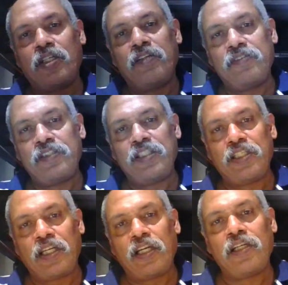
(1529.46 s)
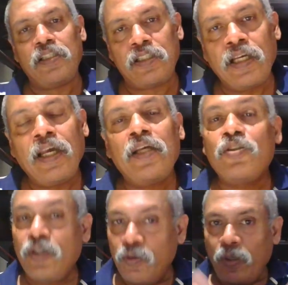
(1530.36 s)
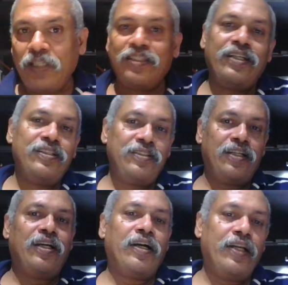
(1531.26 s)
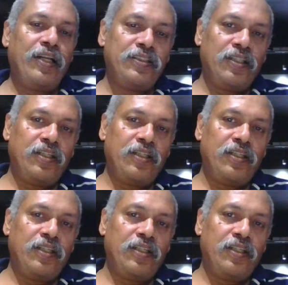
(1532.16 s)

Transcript: conversation at least. So in one sense, that architecture